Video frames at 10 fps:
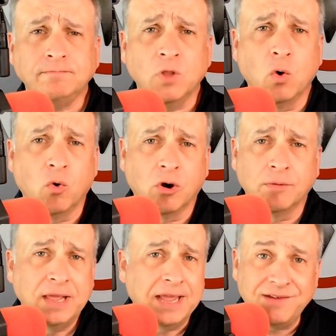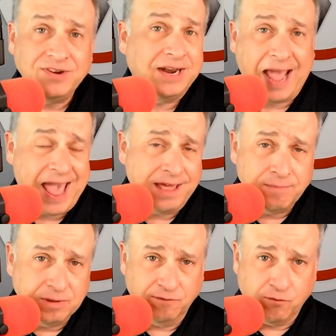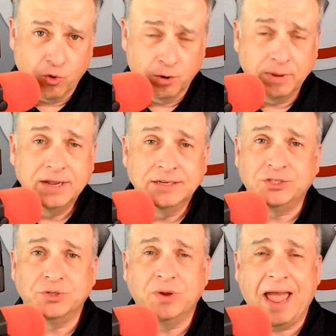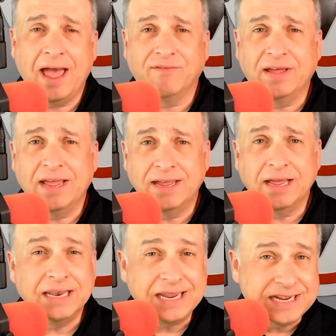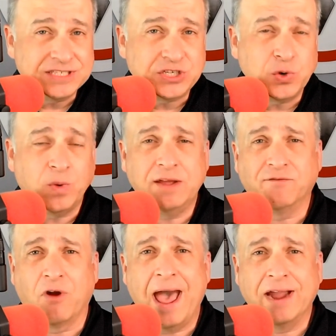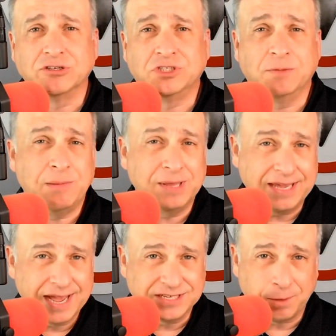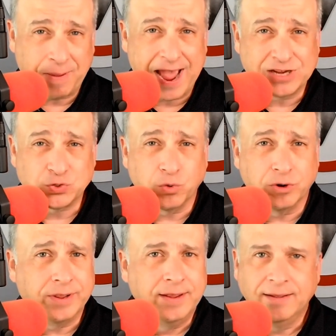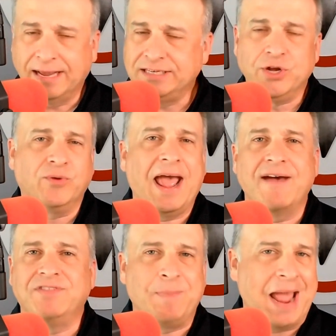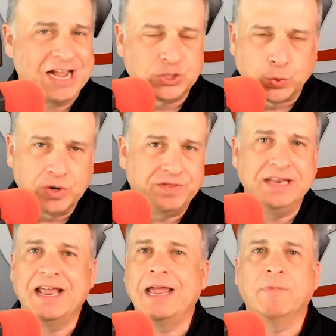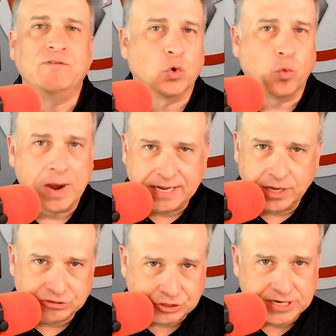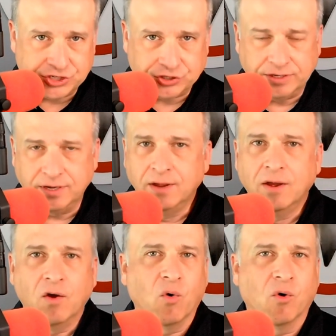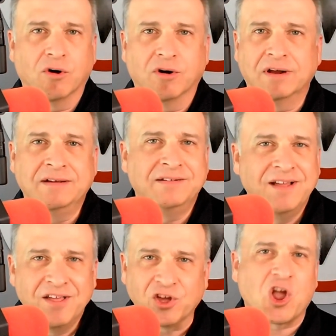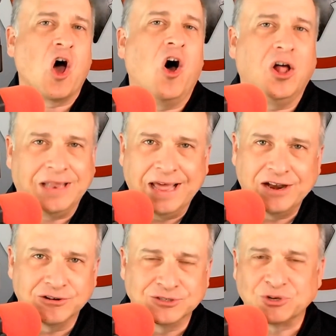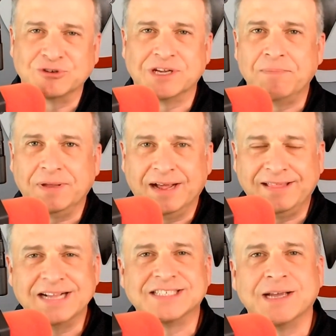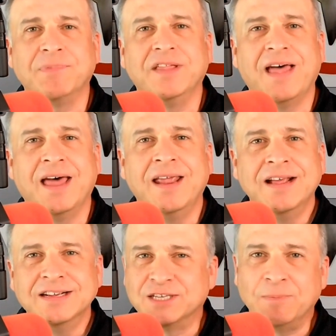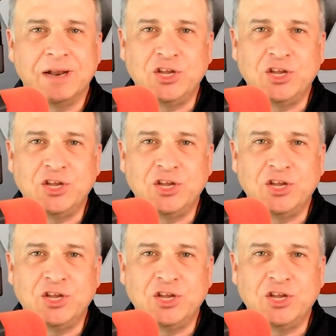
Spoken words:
or even an admin form to have an easy way for hackers to maybe guess a password. Like, don't have the password the name of your radio station or the call letters or something like that, something that somebody